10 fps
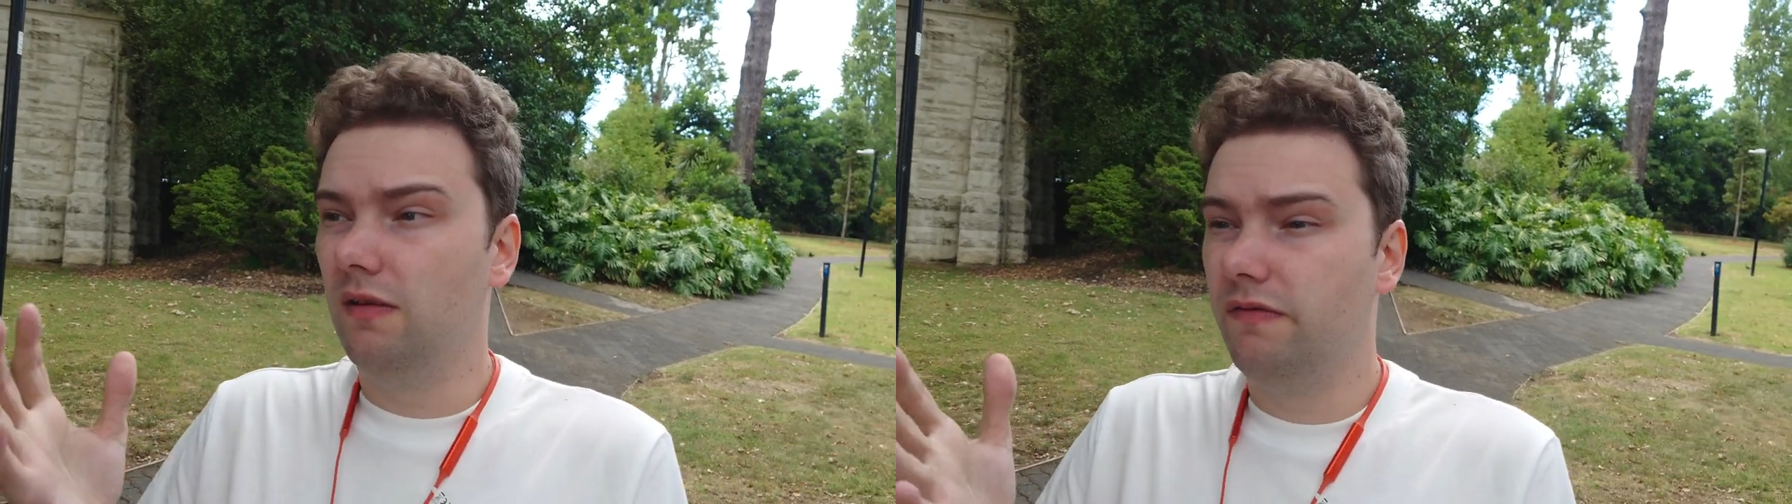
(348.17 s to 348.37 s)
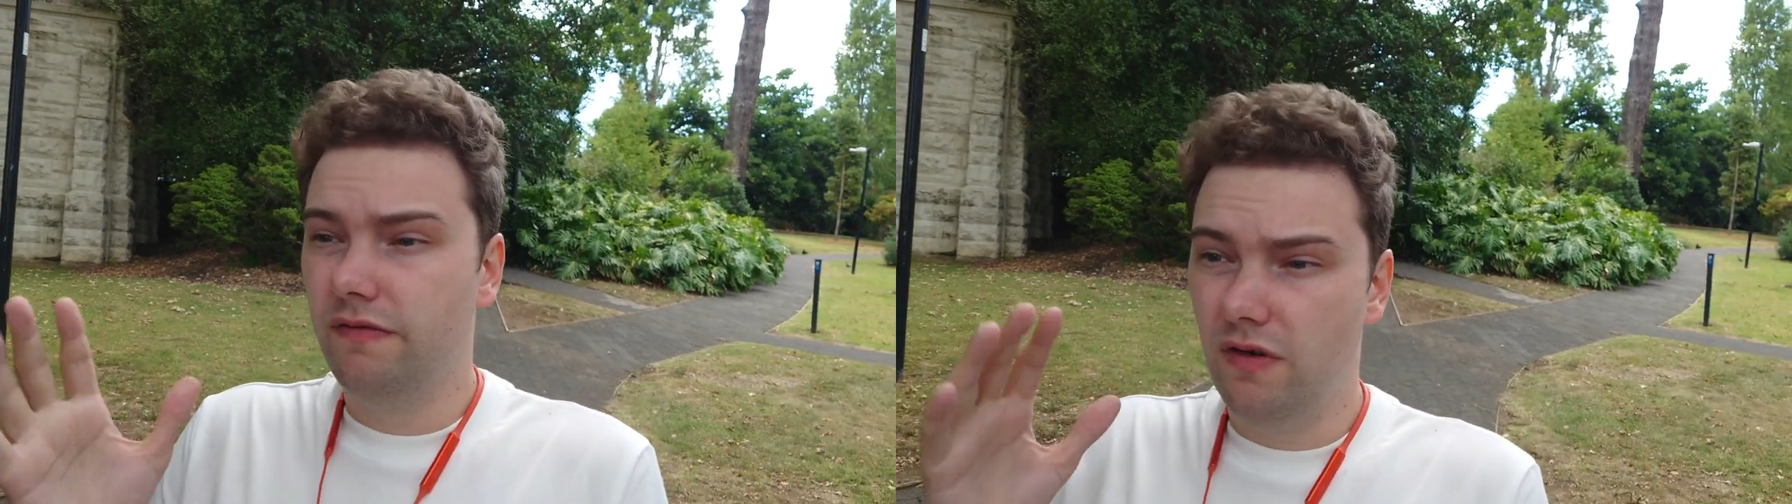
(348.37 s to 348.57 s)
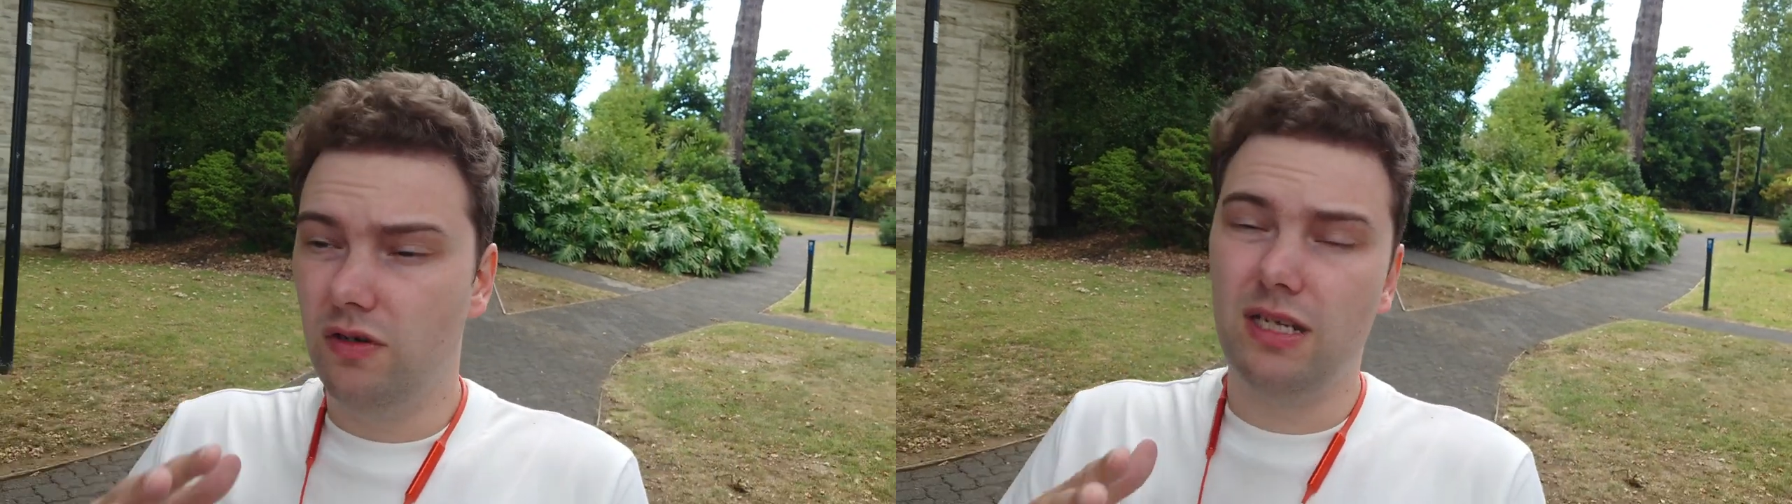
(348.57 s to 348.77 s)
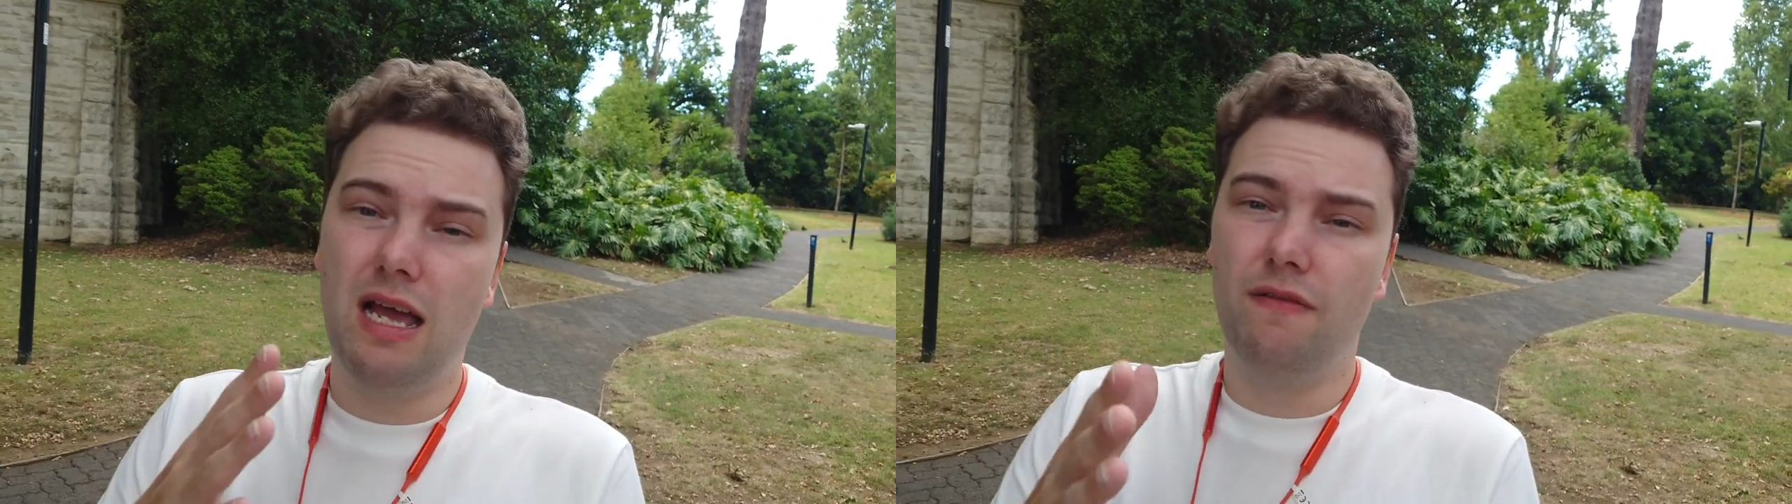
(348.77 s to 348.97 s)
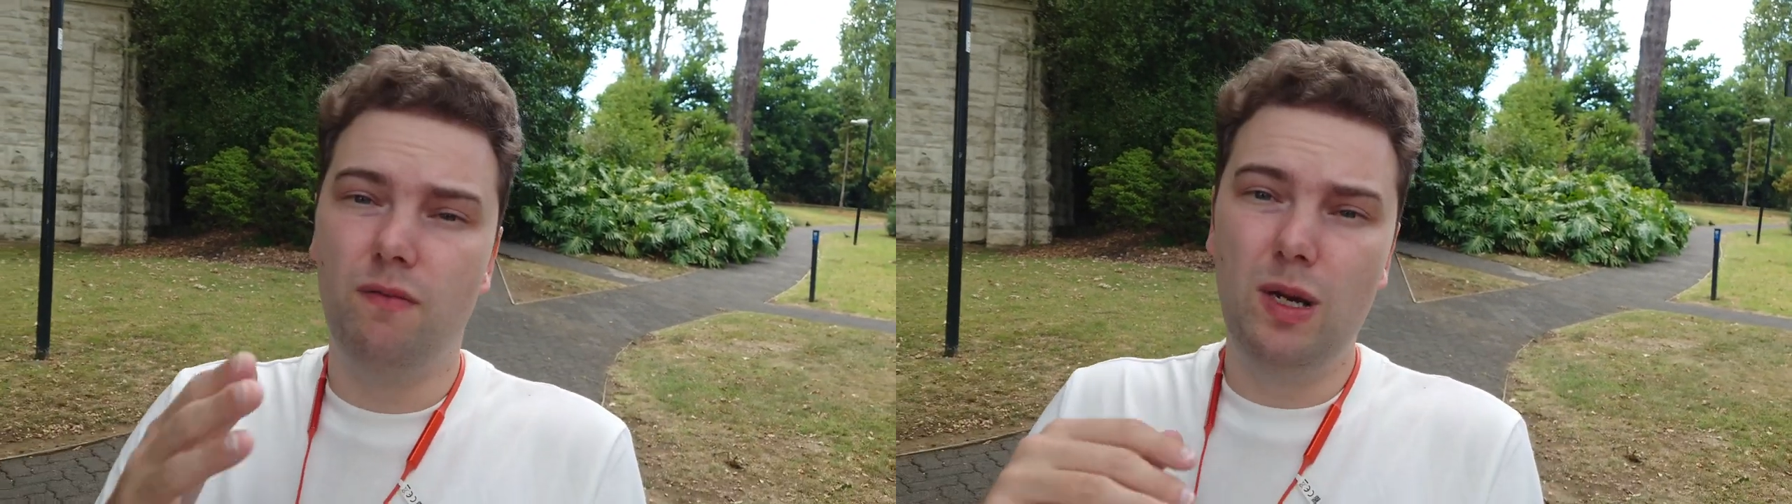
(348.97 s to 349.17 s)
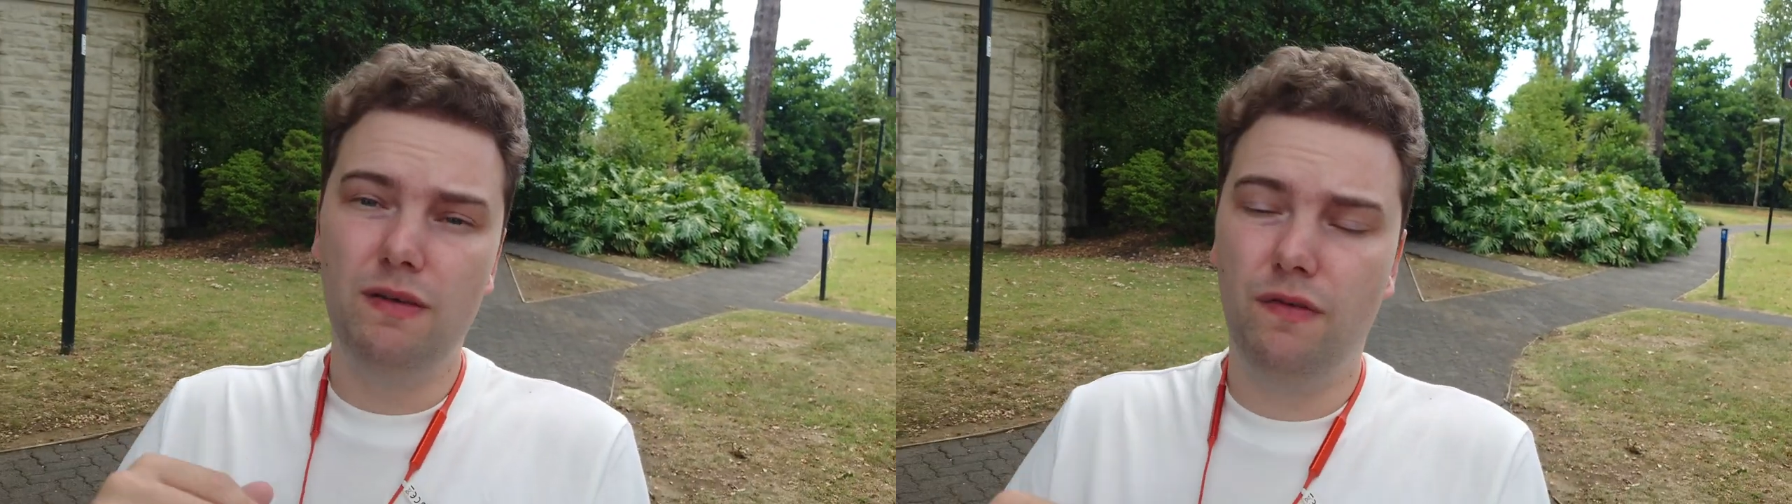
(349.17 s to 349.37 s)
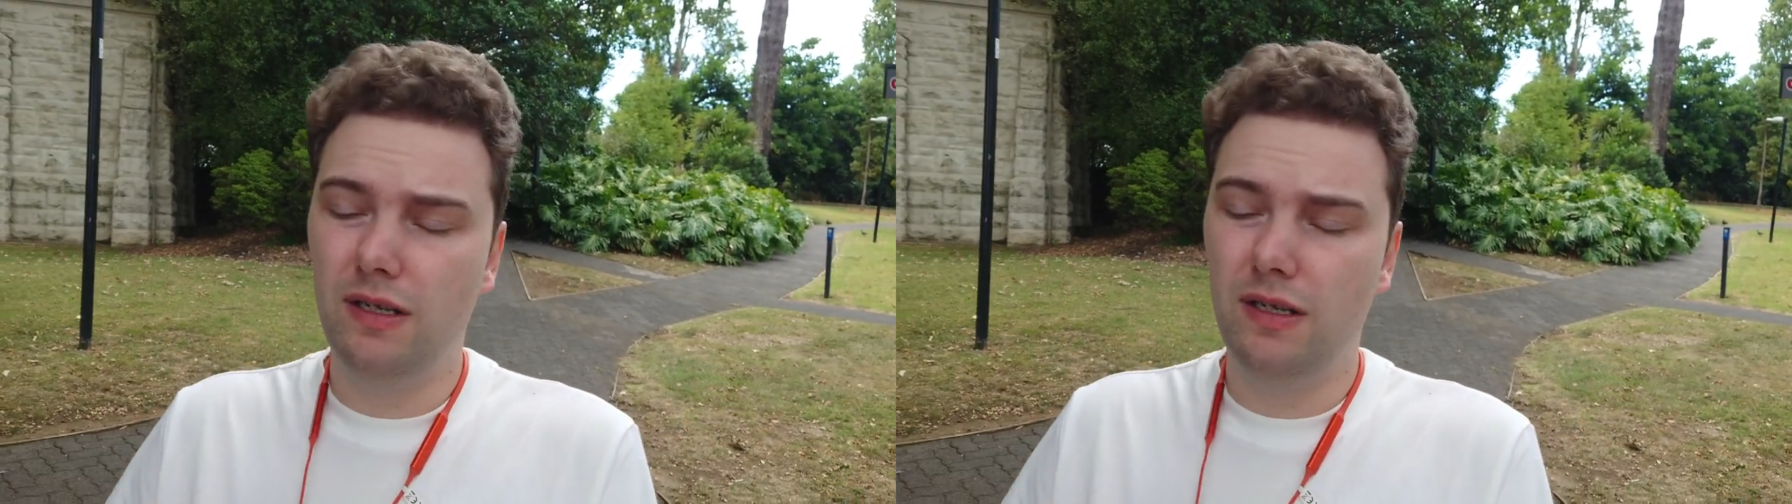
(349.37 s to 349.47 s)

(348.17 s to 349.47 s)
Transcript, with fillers: And of course, I have a wind